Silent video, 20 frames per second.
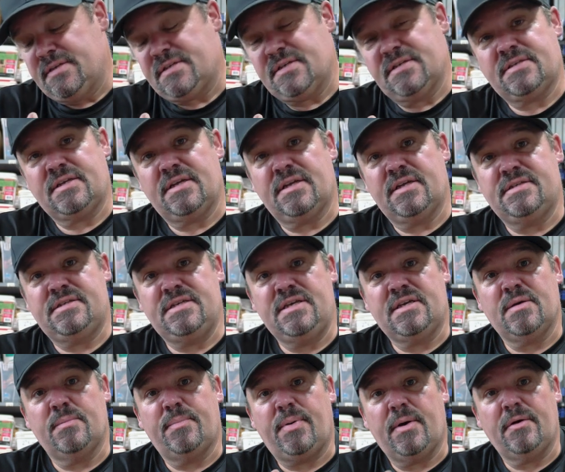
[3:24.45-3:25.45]
it's just going to
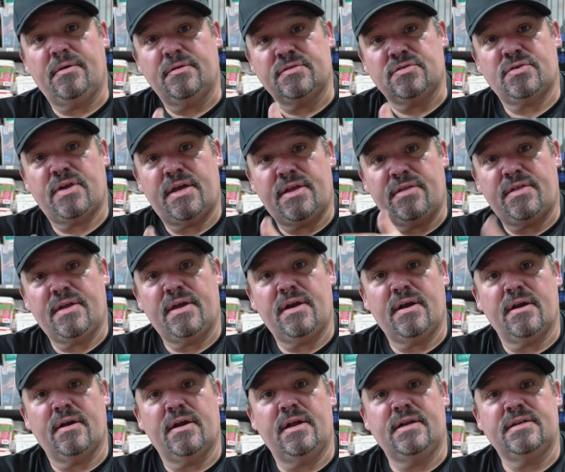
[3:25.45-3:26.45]
decompose right
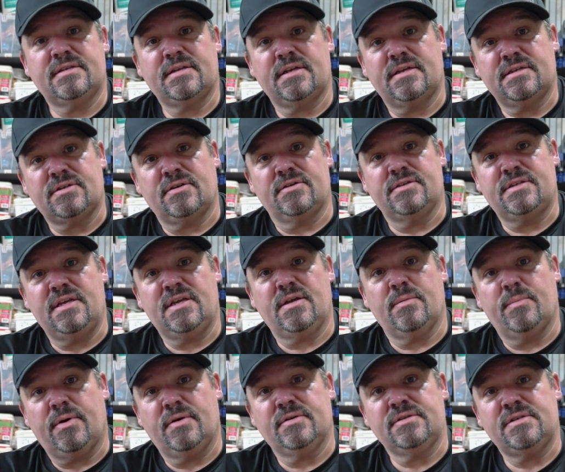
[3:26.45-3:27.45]
there and it's going to start
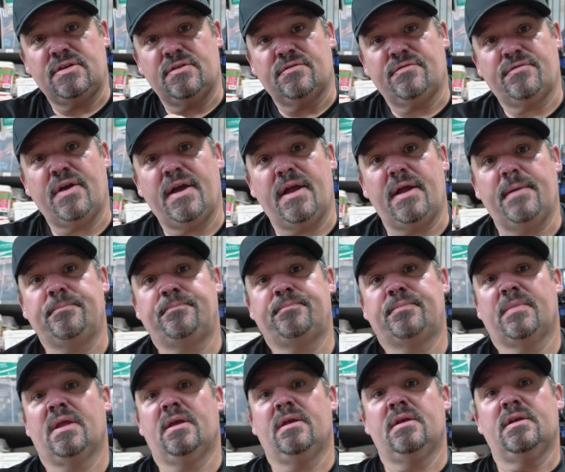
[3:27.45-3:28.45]
decomposing your frame
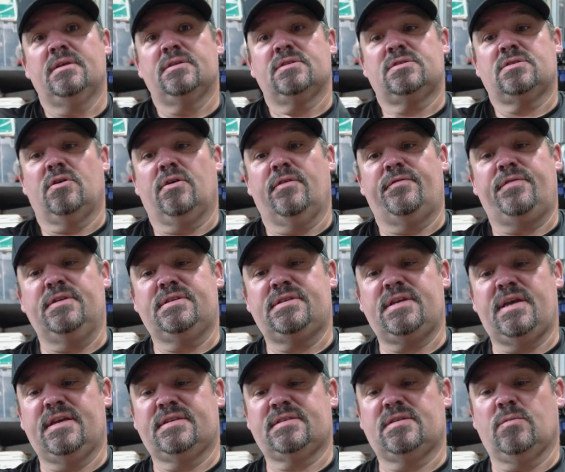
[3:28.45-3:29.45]
so if you
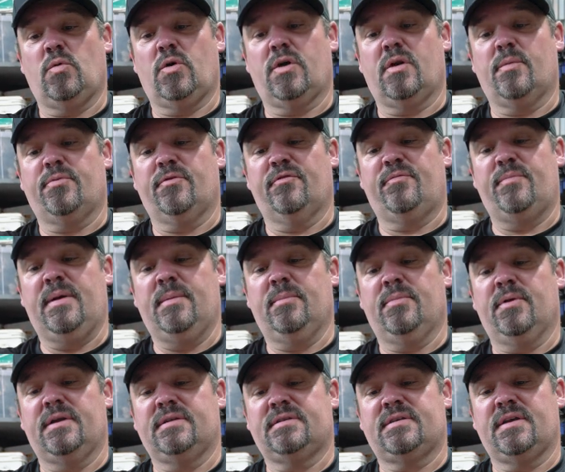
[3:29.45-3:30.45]
take some waterproof
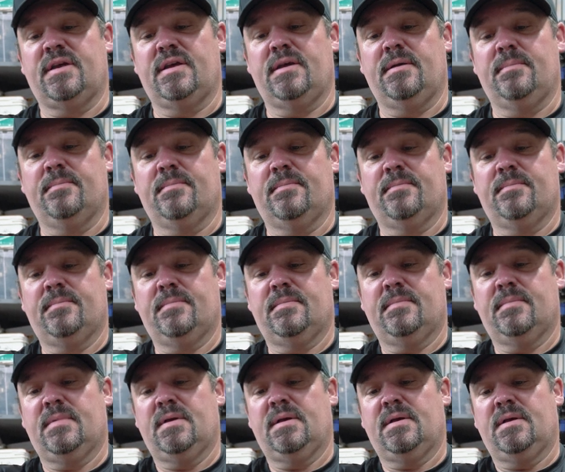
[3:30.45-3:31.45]
membrane tape
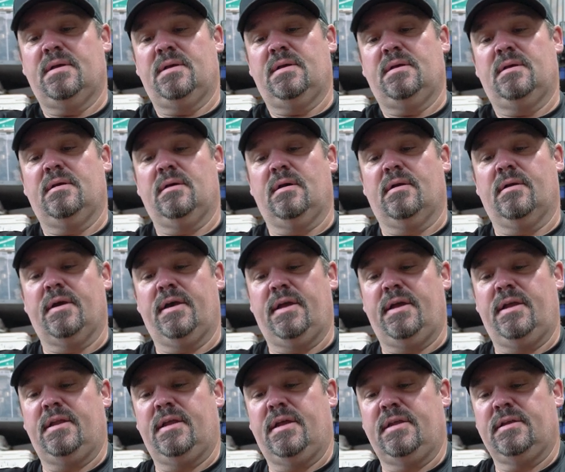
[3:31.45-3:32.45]
all
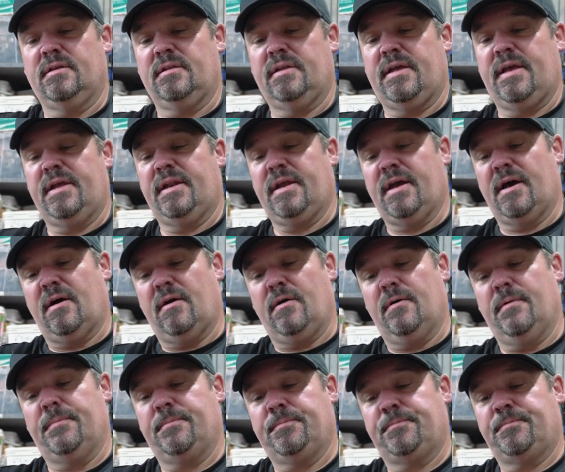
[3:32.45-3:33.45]
right and you lay it
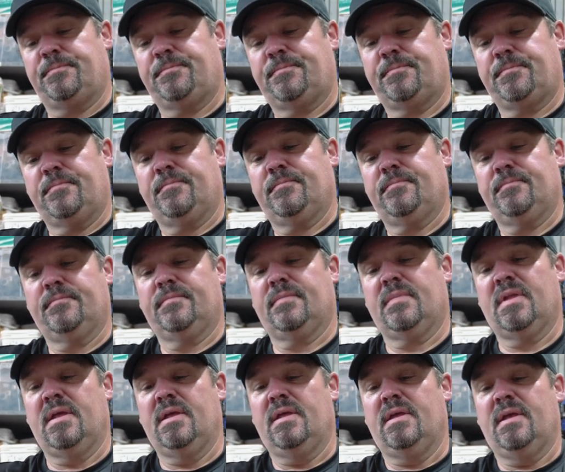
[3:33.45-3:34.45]
out
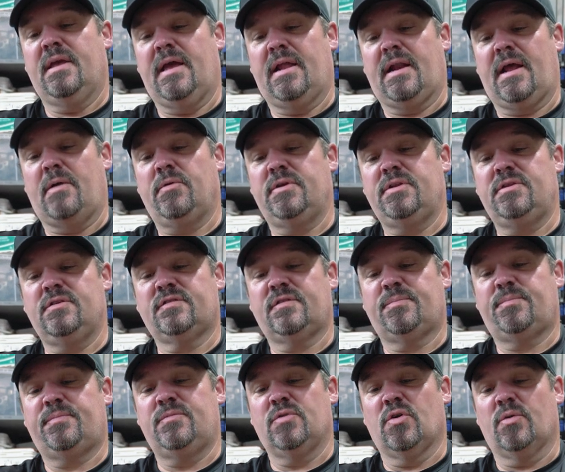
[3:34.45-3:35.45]
and i wouldn't use
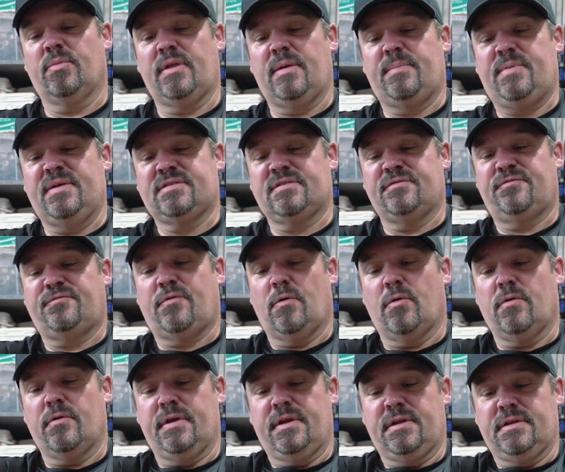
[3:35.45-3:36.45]
a, normally a piece of
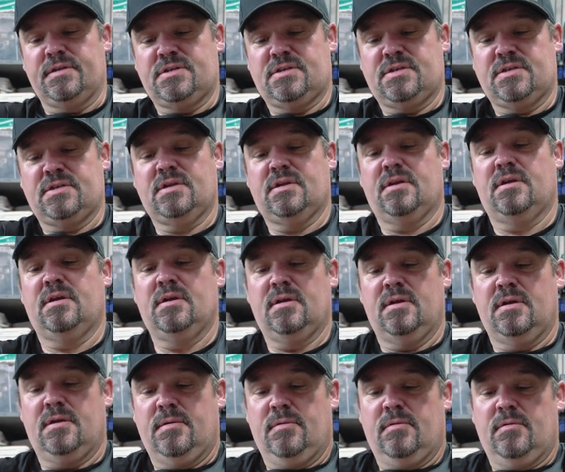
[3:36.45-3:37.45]
four inch
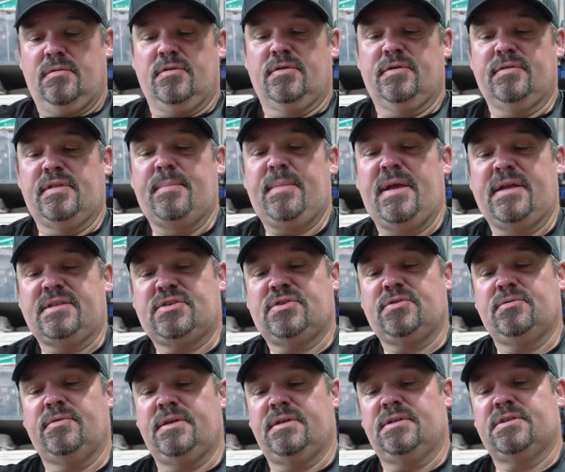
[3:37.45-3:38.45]
They're, they make
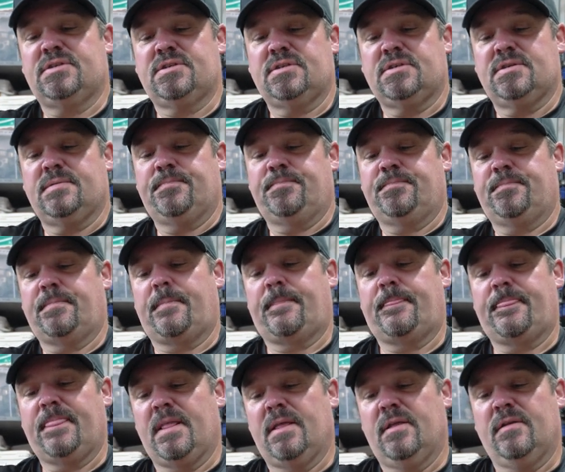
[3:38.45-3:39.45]
two inch
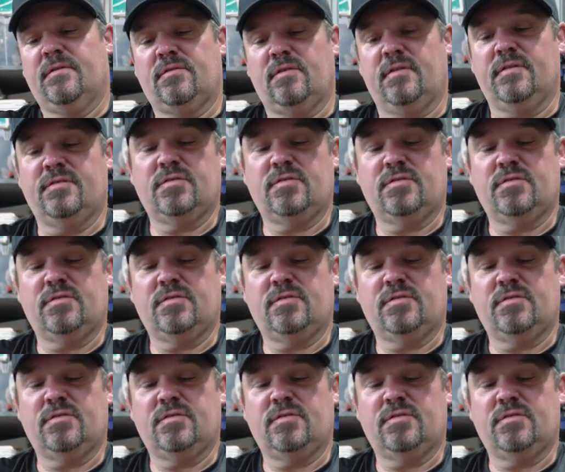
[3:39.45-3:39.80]
so